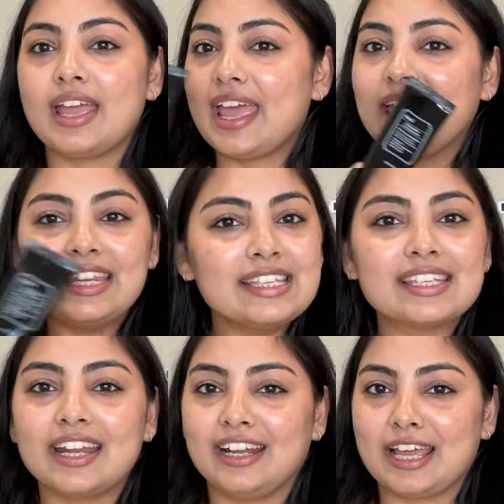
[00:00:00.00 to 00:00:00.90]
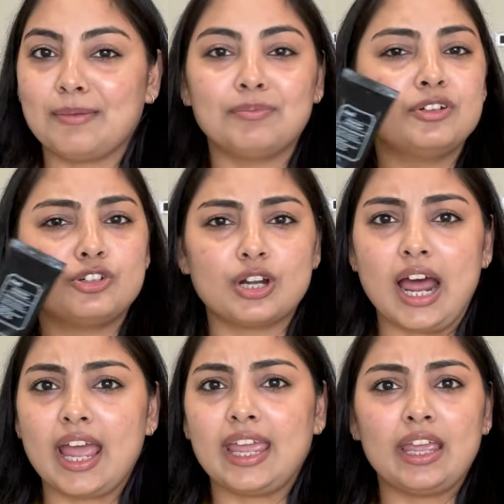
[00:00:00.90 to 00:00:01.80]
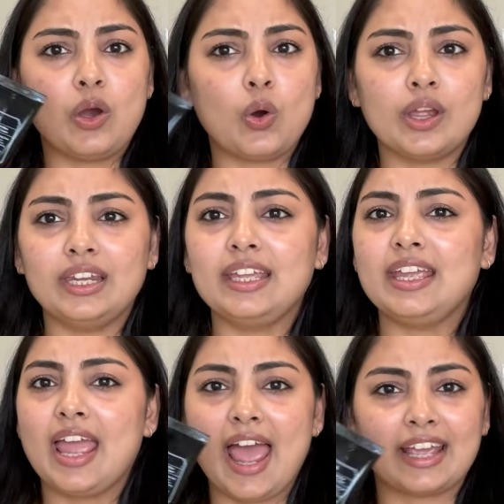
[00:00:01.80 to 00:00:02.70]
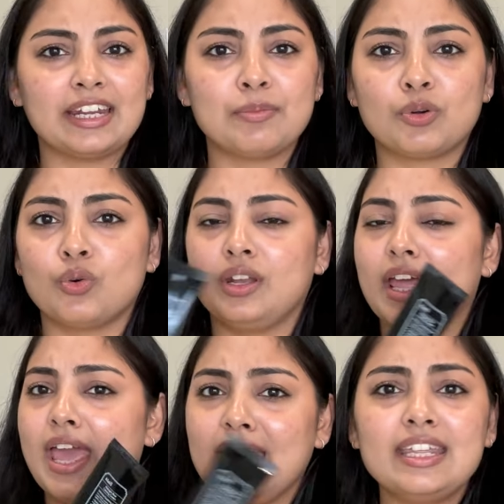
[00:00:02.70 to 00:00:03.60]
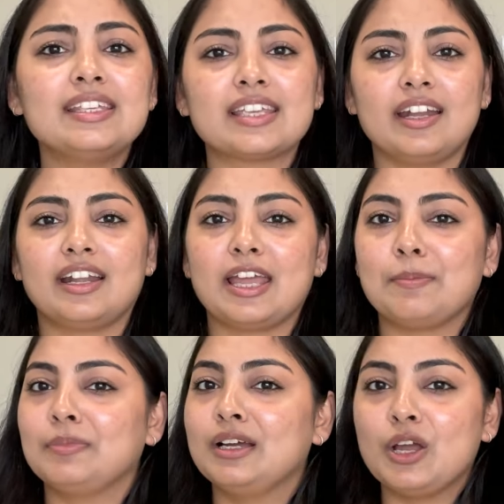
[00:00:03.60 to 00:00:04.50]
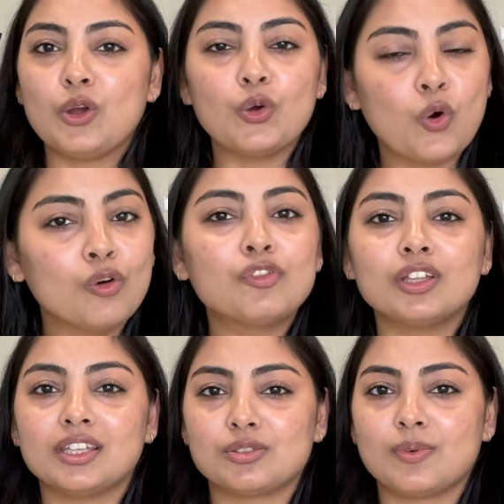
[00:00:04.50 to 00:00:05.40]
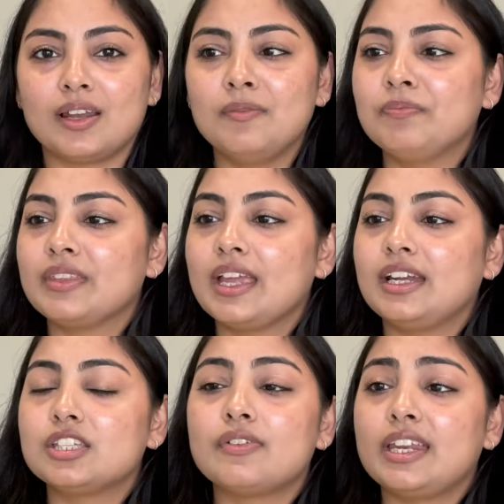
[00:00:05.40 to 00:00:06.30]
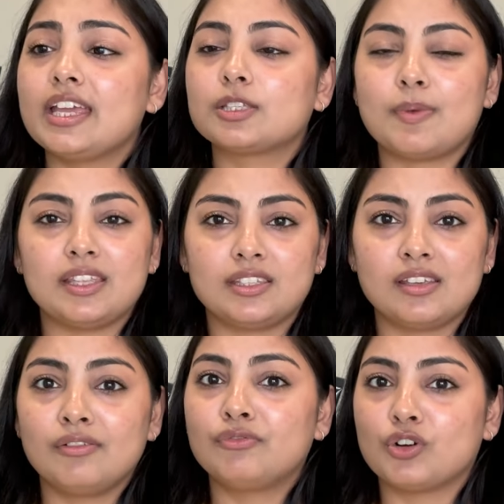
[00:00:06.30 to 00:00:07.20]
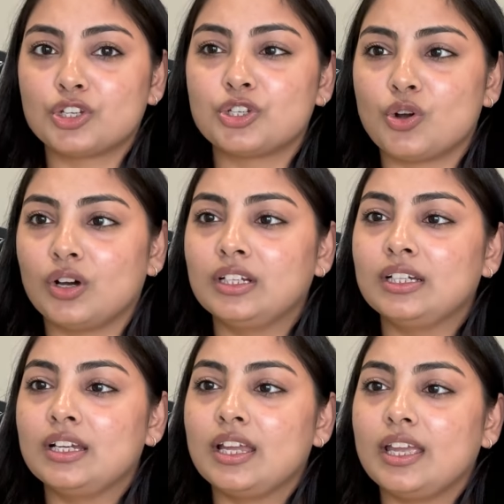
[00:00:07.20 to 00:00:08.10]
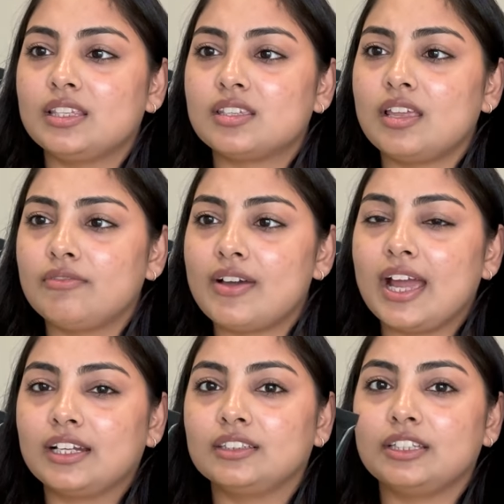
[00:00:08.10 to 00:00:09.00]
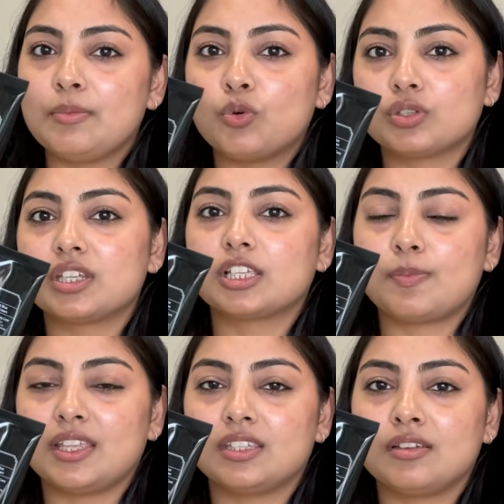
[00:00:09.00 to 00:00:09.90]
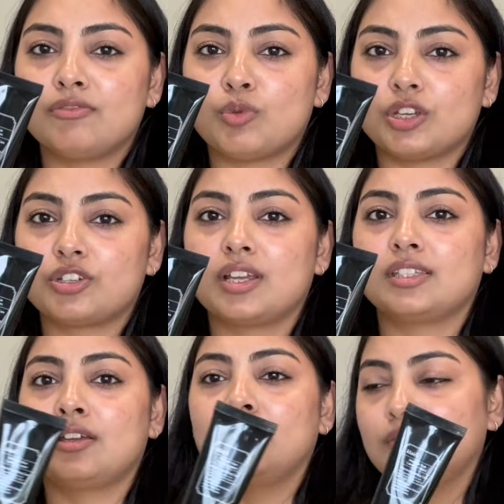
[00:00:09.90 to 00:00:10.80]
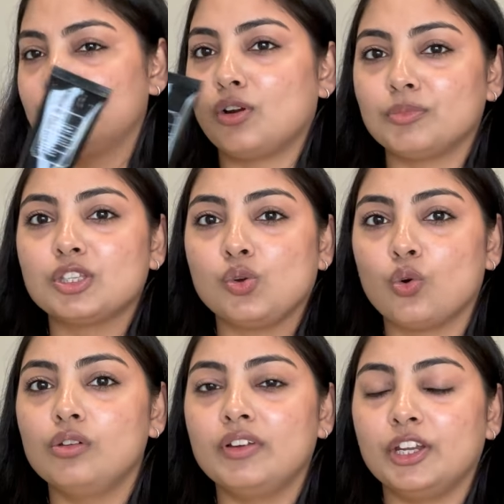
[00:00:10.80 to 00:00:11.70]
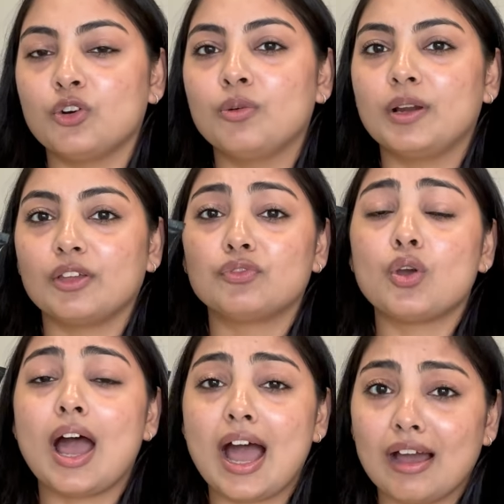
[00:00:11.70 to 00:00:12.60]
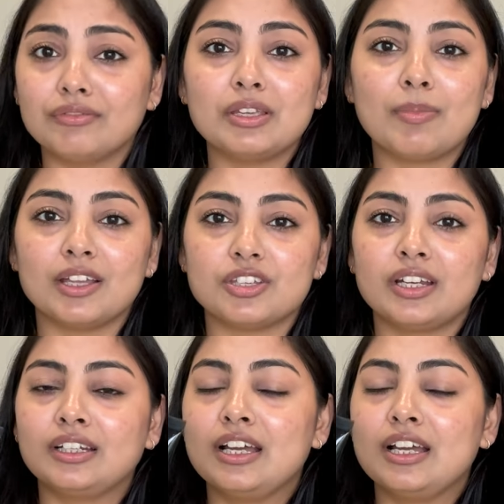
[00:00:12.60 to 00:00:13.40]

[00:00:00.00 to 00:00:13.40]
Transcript: any skin type, dry, oily, acne prone, any skin type, go for this one. It is very expensive for sure. It's in fact the most expensive moisturizer from this whole video, but if you have the budget,